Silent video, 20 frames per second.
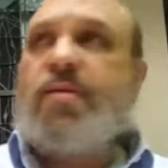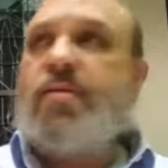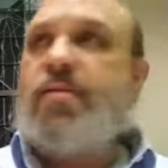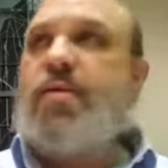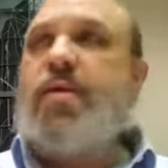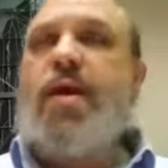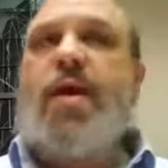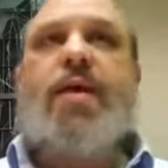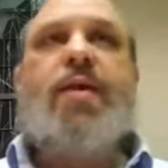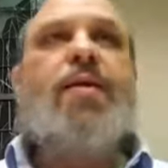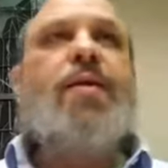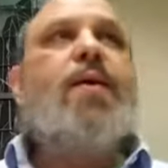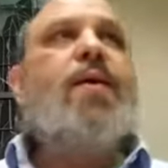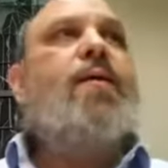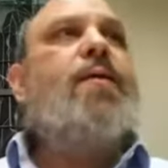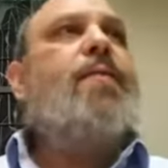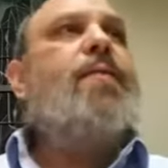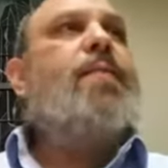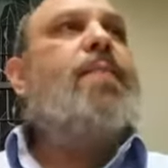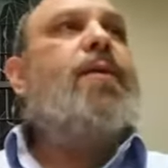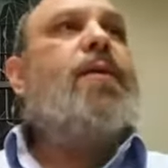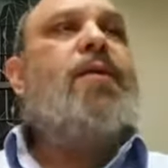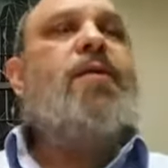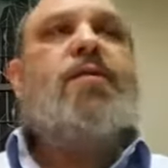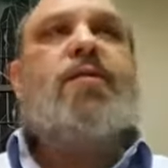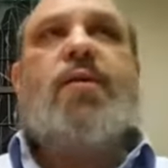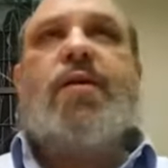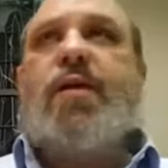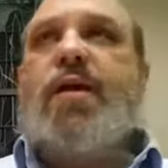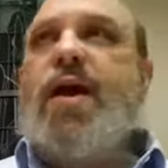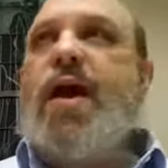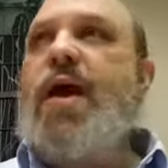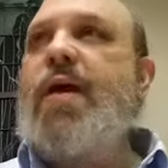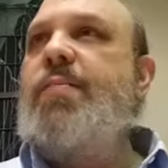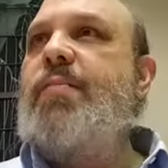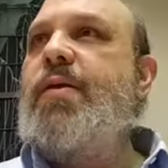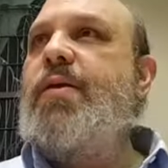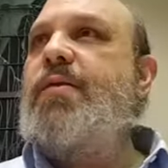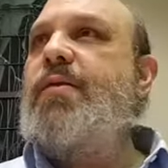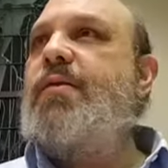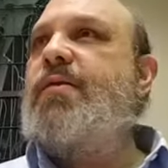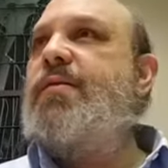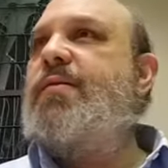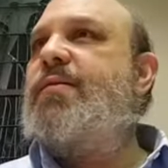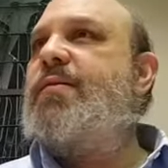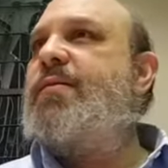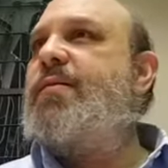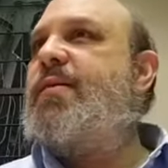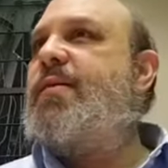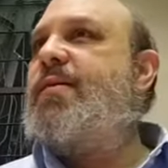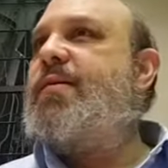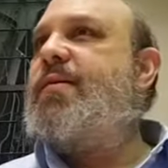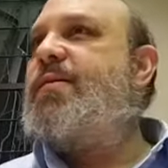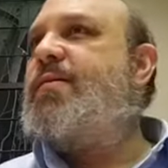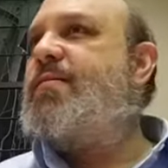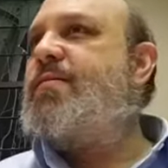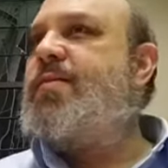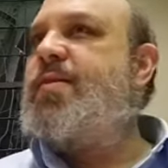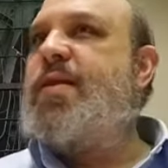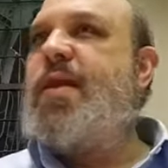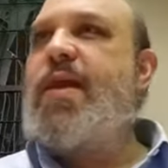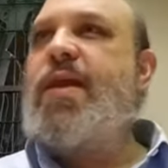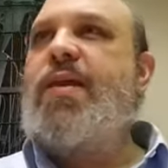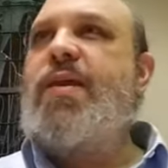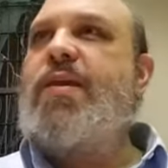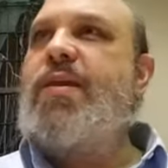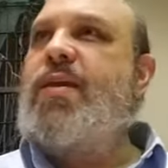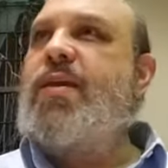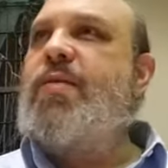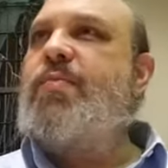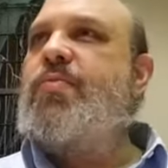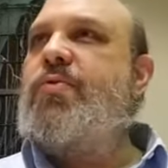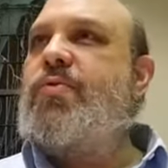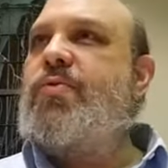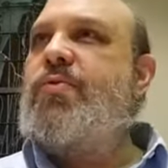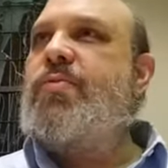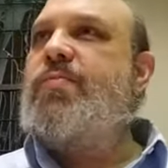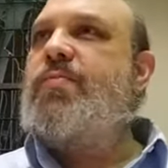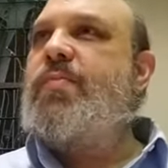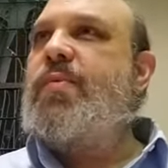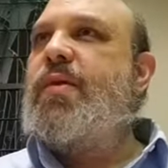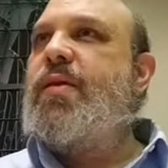Okay? it's a common uh, saying in Hebrew,